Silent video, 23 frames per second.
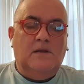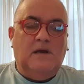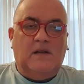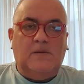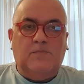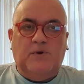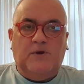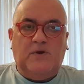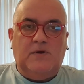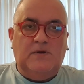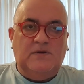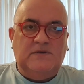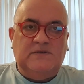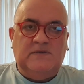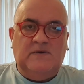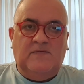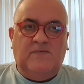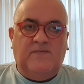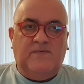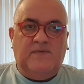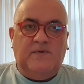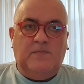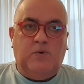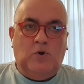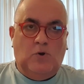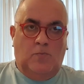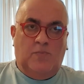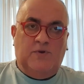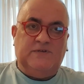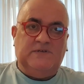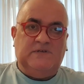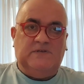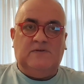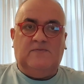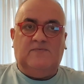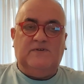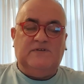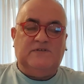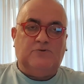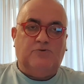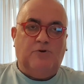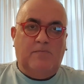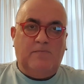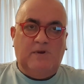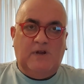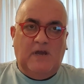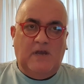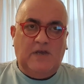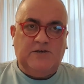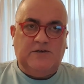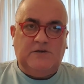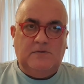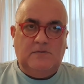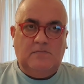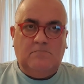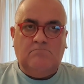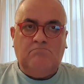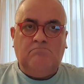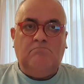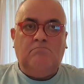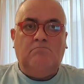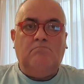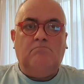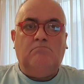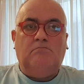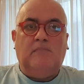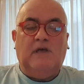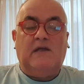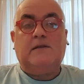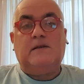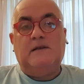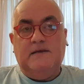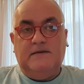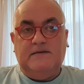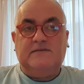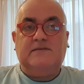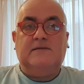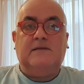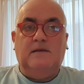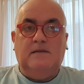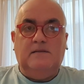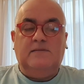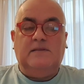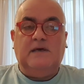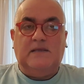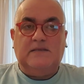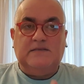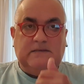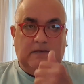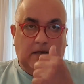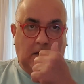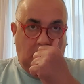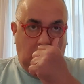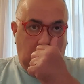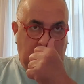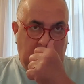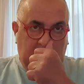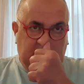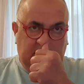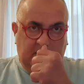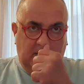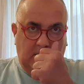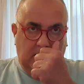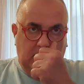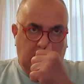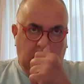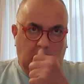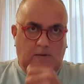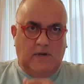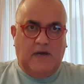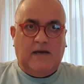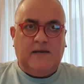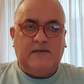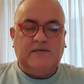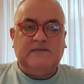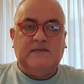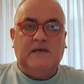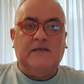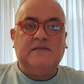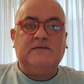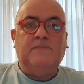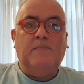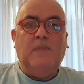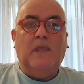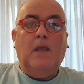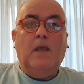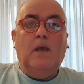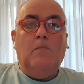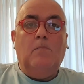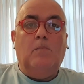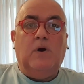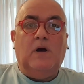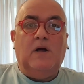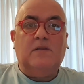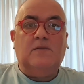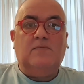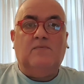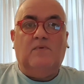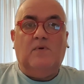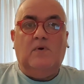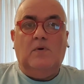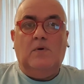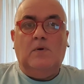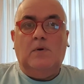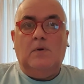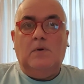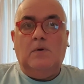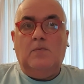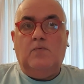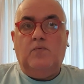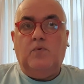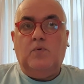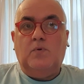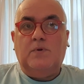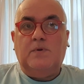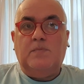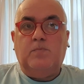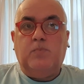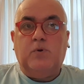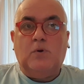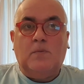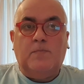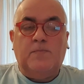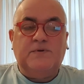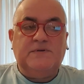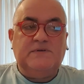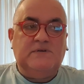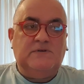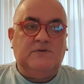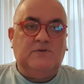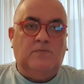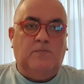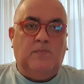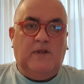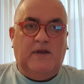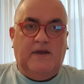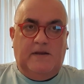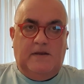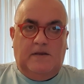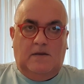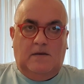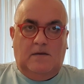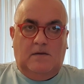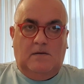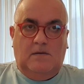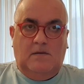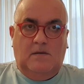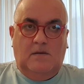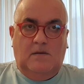Not because of the purposes of discrimination, at least that's how it is in the United States, but for the purposes of planning.